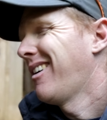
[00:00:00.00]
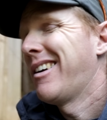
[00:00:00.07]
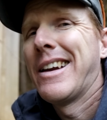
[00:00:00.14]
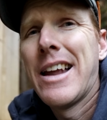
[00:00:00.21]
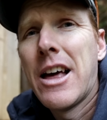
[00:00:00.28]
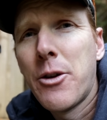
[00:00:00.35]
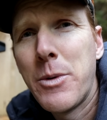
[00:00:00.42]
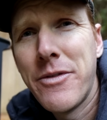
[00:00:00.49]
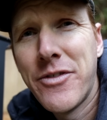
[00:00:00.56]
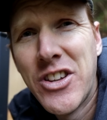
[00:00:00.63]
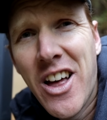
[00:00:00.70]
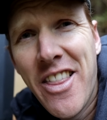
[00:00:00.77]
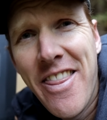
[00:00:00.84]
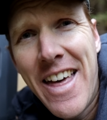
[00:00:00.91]
All right, now that
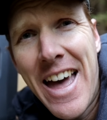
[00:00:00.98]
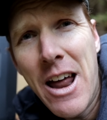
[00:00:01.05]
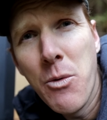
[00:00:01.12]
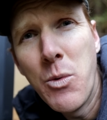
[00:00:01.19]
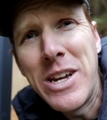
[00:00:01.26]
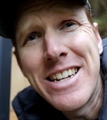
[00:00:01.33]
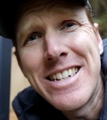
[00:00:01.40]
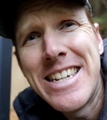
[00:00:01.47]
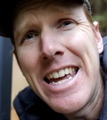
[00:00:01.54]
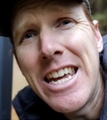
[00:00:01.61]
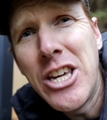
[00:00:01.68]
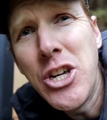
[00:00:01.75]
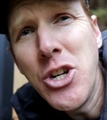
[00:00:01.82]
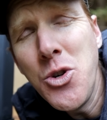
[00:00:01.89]
we've done that, we can
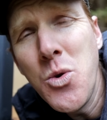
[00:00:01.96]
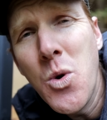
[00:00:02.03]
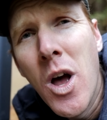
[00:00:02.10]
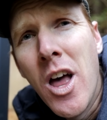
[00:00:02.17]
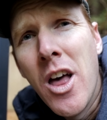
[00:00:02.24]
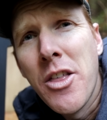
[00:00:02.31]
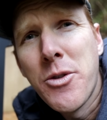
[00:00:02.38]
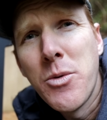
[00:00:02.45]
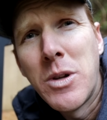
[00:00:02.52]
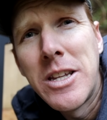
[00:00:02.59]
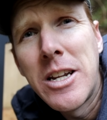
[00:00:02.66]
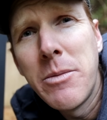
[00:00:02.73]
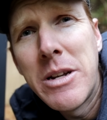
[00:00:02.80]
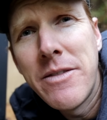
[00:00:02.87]
take you through
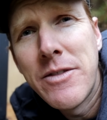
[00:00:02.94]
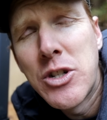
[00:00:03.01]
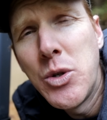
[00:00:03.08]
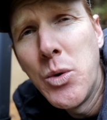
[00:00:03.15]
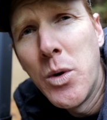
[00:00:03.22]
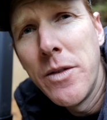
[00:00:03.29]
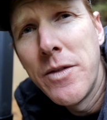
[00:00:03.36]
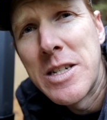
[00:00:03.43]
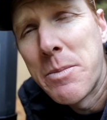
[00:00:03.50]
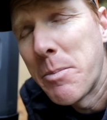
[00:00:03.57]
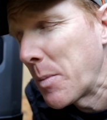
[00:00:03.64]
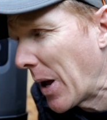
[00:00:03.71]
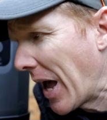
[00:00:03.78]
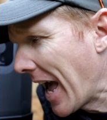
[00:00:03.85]
a little bit of a tour of this
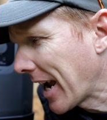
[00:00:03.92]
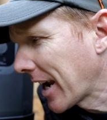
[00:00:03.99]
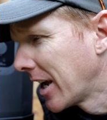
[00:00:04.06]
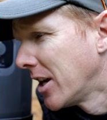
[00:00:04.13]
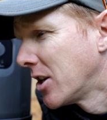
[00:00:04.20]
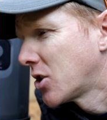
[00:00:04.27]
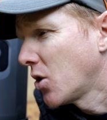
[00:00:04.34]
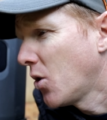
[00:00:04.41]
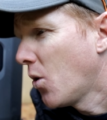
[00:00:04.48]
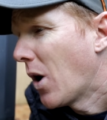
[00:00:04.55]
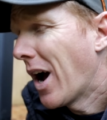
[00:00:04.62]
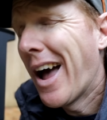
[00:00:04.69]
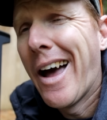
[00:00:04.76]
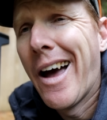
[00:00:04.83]
pack.
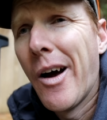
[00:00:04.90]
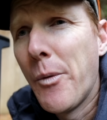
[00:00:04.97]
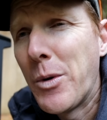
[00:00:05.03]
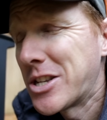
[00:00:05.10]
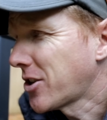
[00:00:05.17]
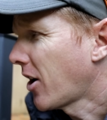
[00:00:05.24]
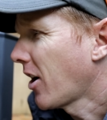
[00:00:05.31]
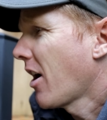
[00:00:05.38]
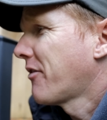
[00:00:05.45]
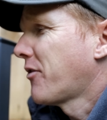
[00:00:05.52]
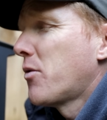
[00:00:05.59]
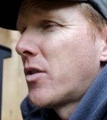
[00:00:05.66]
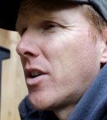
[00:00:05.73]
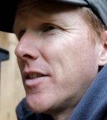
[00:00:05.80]
So we start
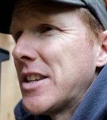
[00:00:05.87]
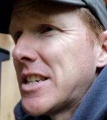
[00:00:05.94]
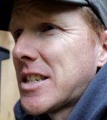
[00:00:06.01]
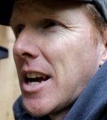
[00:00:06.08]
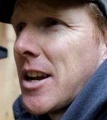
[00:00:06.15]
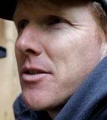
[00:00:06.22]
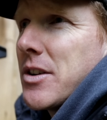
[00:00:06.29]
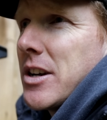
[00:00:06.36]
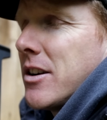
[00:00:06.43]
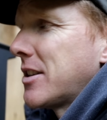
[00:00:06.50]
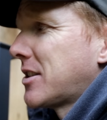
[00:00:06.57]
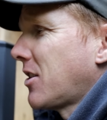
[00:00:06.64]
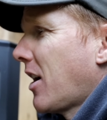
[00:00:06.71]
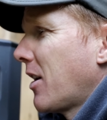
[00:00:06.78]
off over on this side over
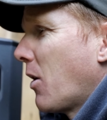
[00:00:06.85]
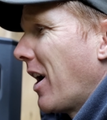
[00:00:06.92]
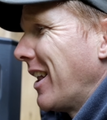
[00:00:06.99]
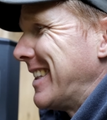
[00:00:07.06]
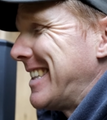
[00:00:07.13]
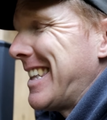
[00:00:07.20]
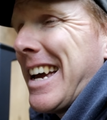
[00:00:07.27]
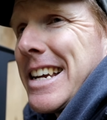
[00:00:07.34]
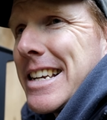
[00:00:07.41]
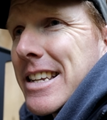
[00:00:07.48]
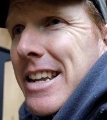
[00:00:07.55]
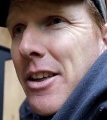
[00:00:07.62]
here. It's got a light.